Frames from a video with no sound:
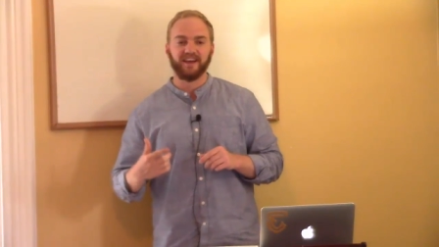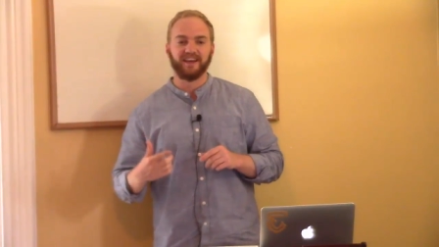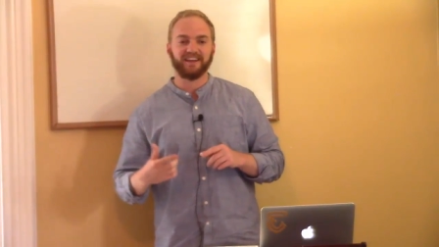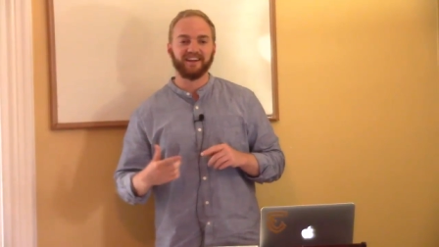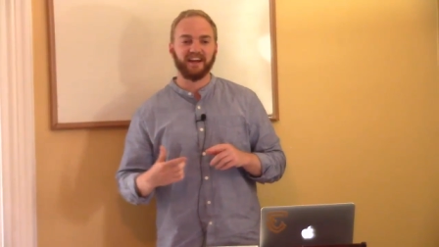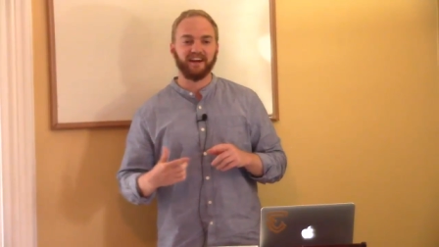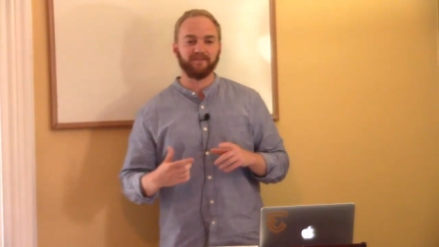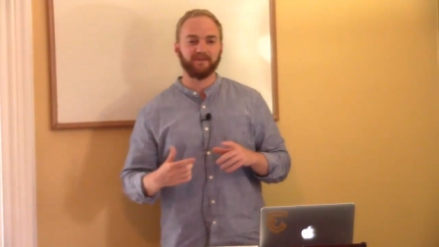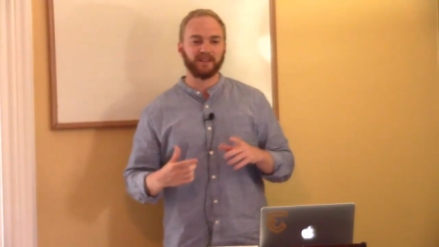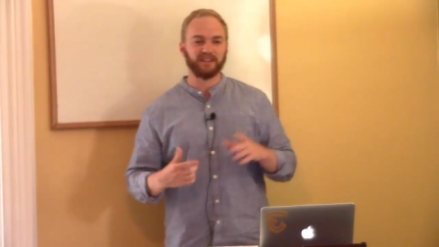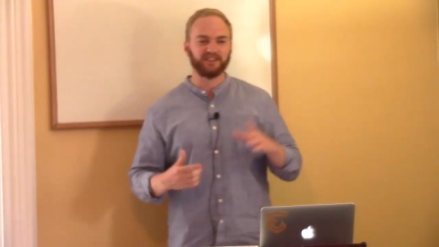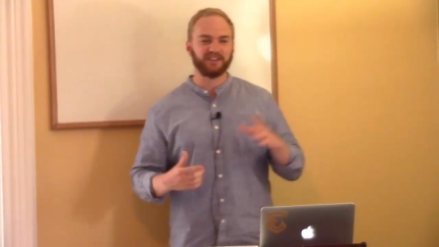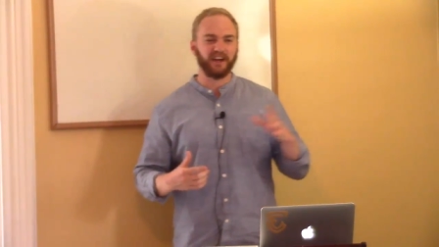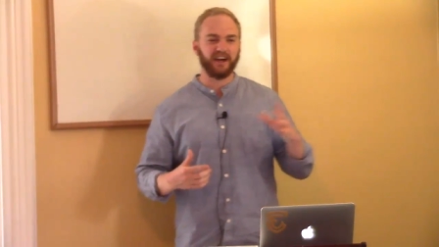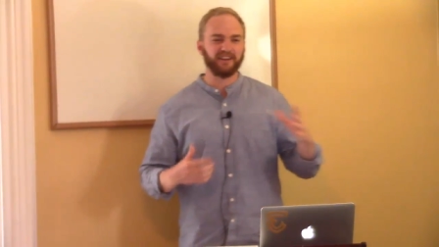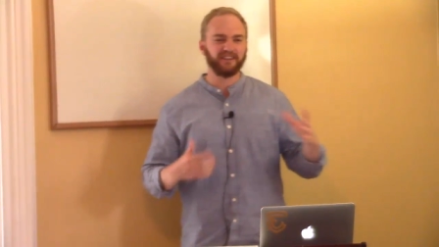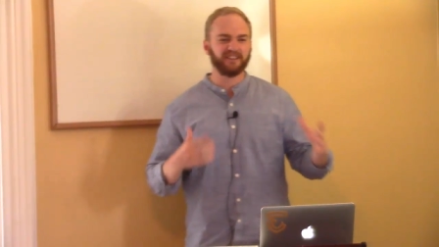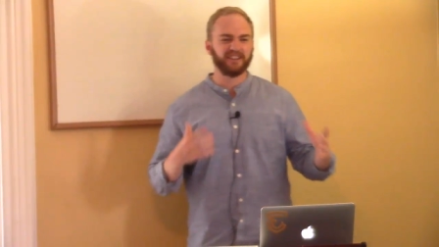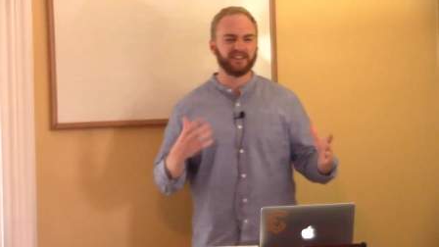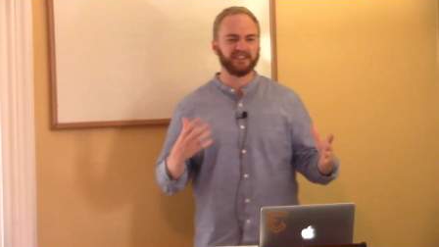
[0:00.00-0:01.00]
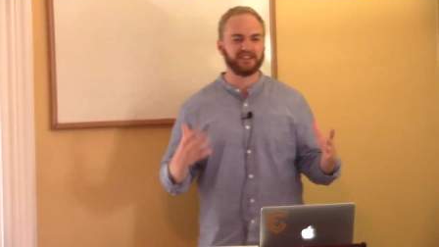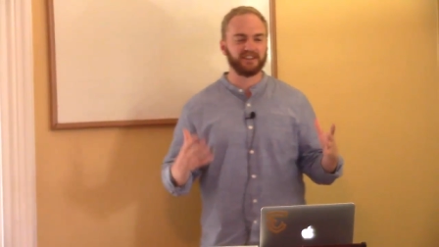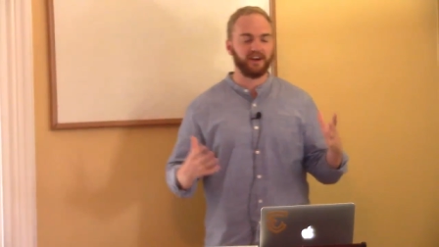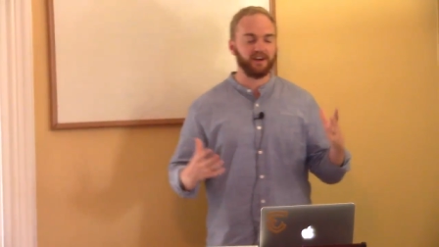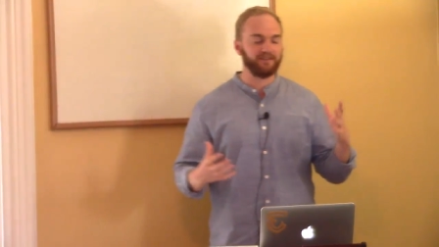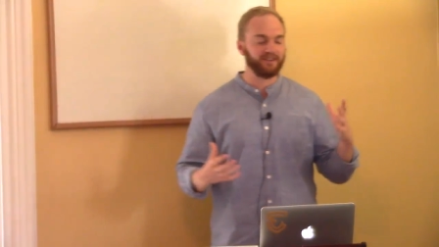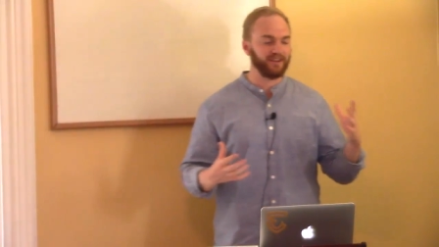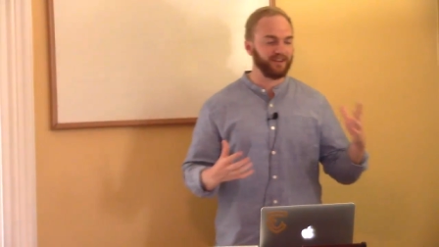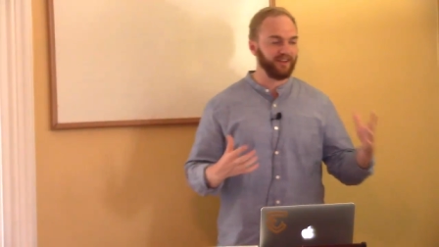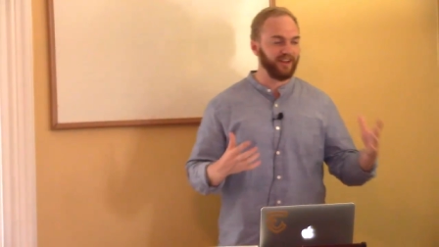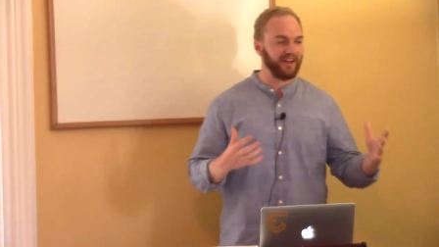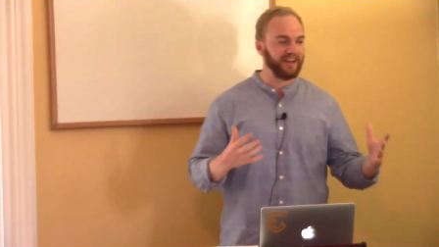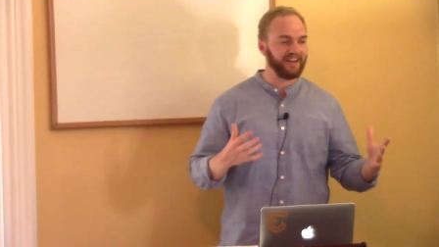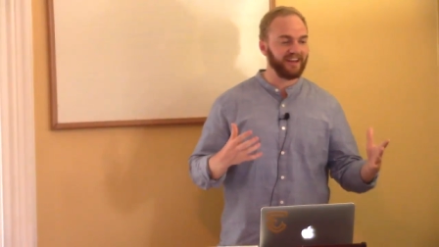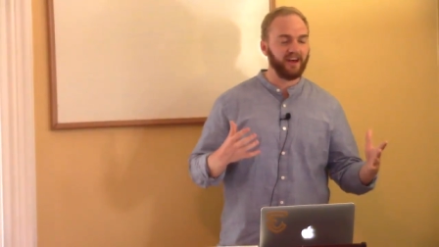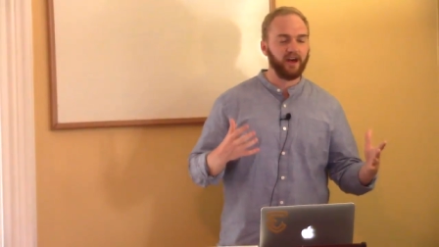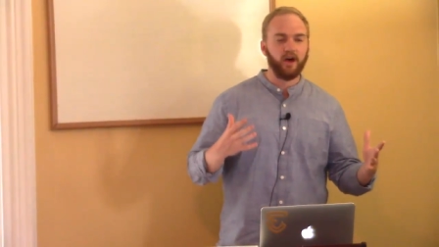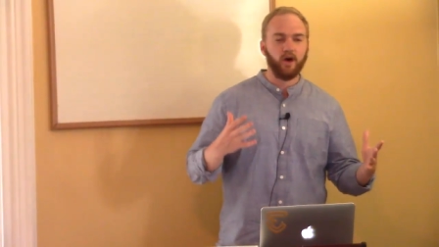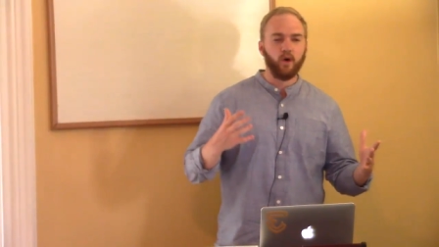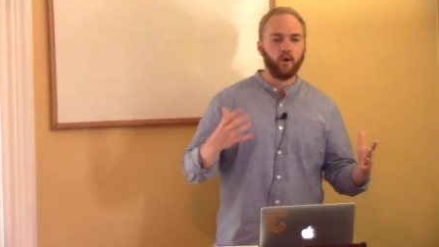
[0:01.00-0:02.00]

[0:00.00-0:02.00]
and I've been kind of to discover like,